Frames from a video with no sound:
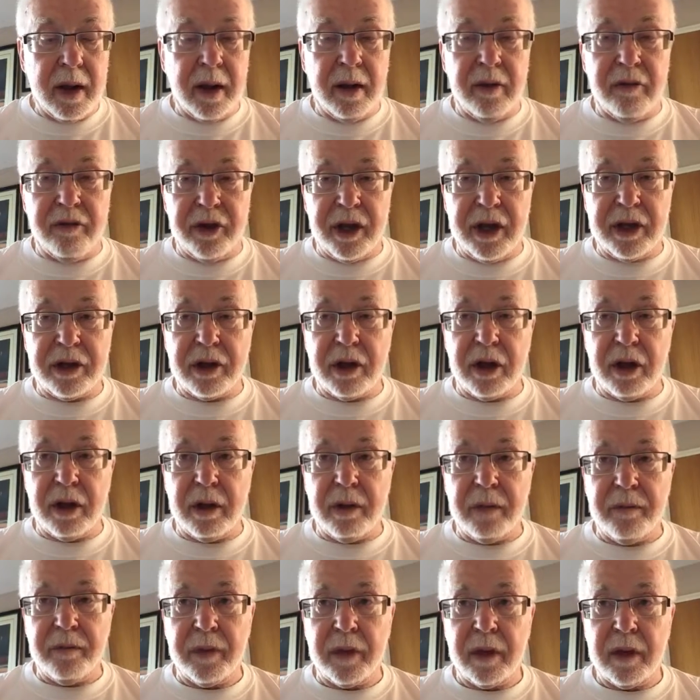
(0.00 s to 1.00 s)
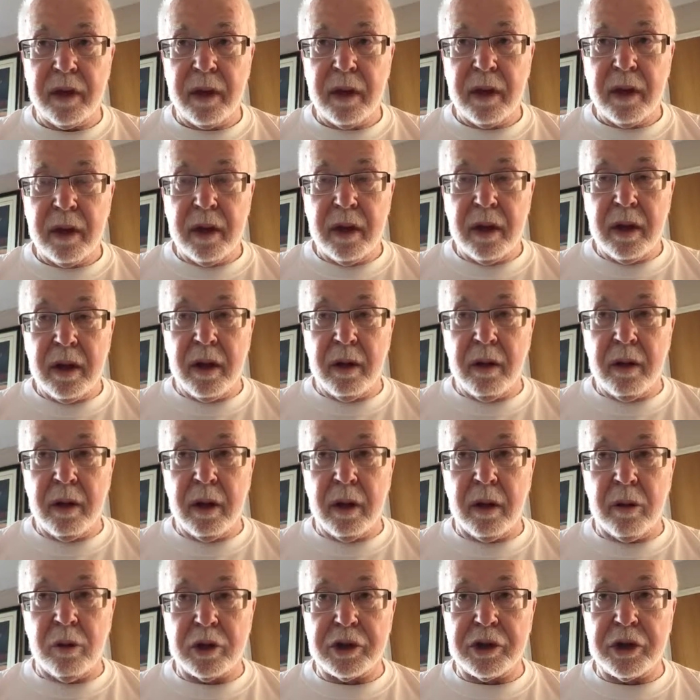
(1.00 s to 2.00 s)
Evita
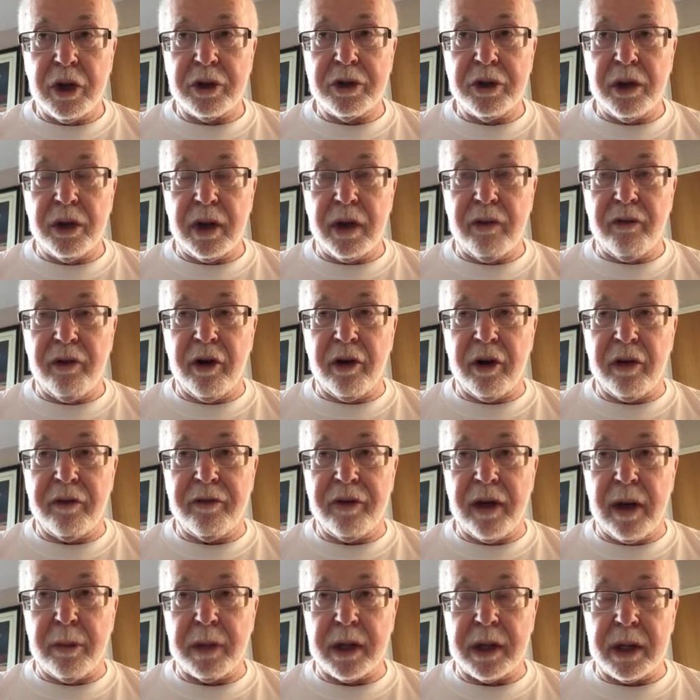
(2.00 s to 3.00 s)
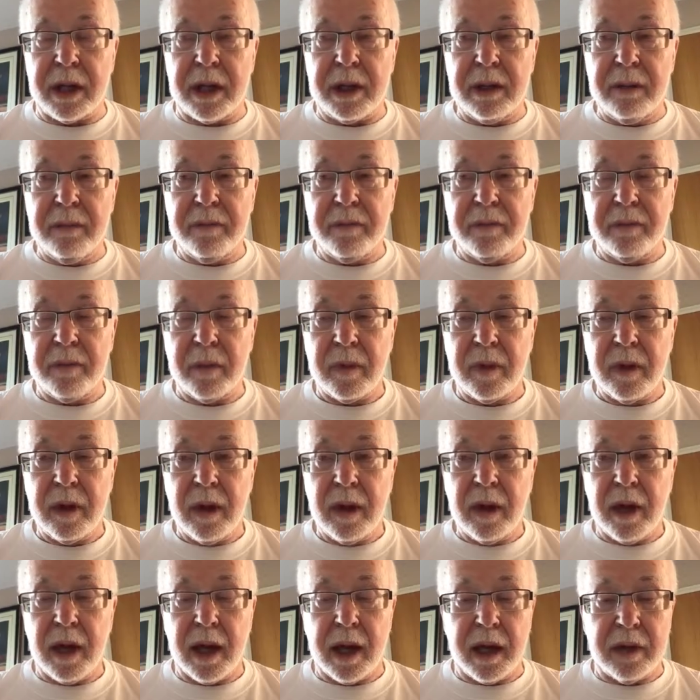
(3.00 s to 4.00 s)
was not only very feminine,
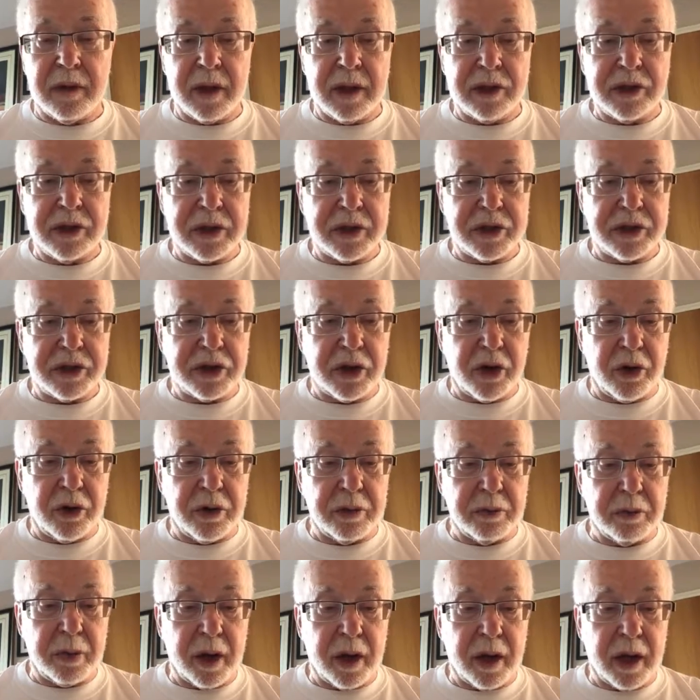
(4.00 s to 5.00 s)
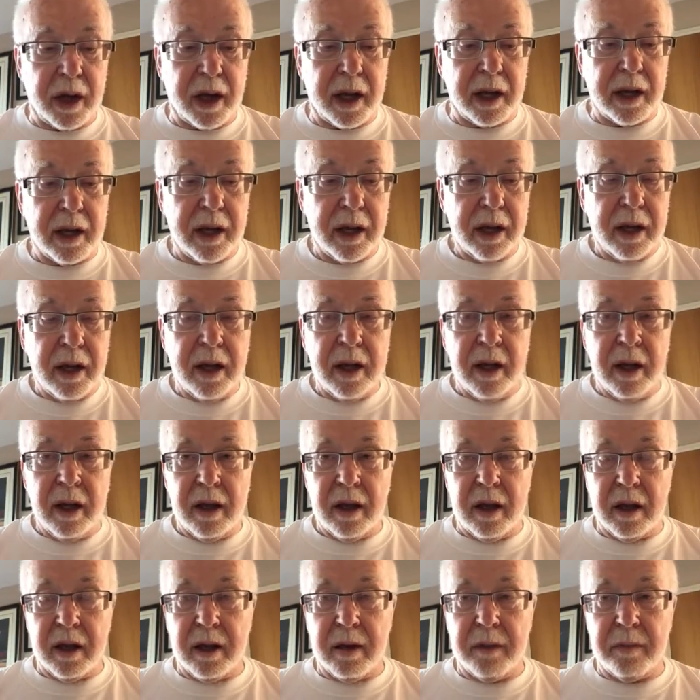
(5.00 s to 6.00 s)
and this is shown by,
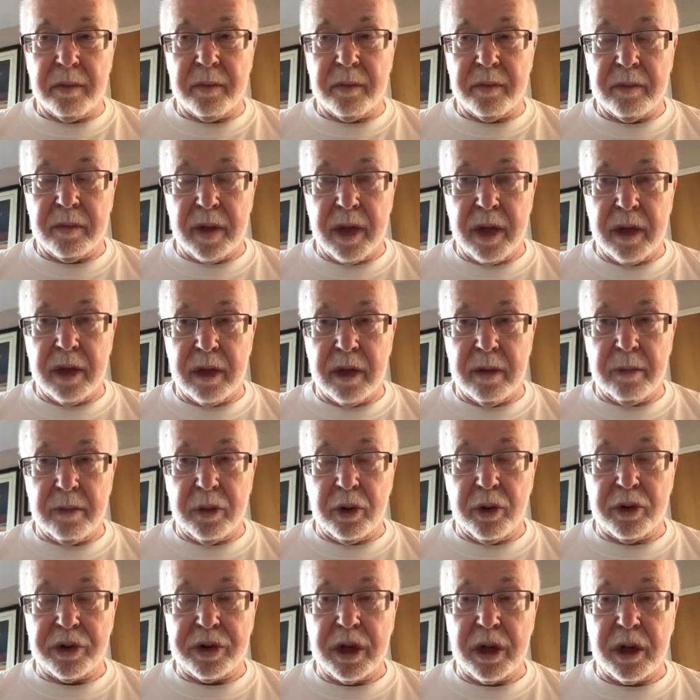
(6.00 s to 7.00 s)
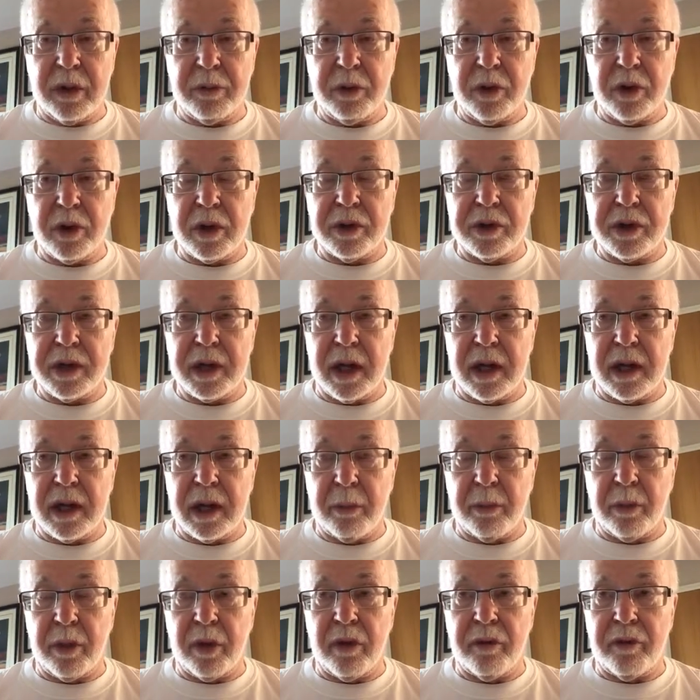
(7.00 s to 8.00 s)
in the museum you can see a
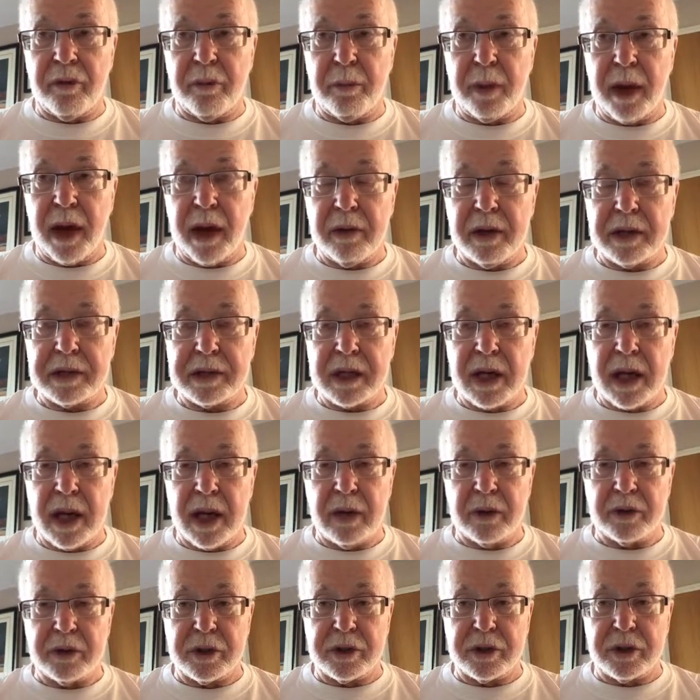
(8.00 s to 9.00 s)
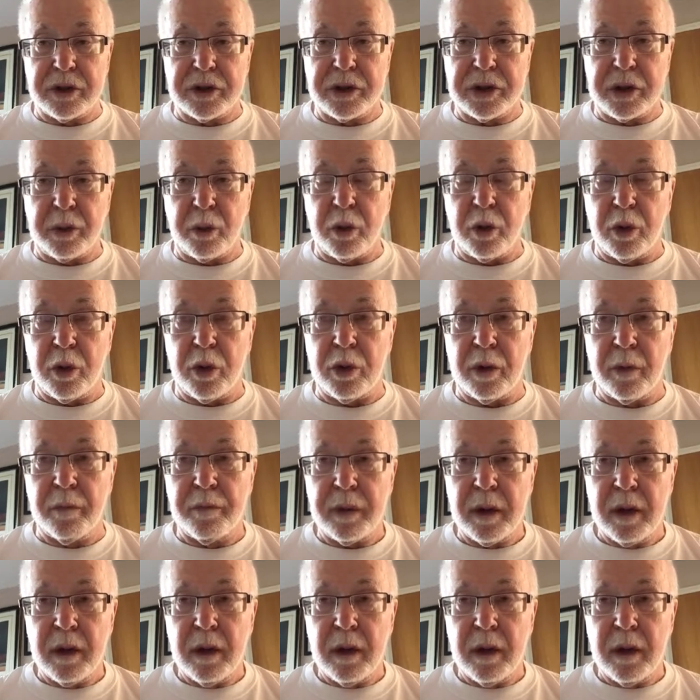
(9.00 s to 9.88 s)
number of Paris gowns that she wore.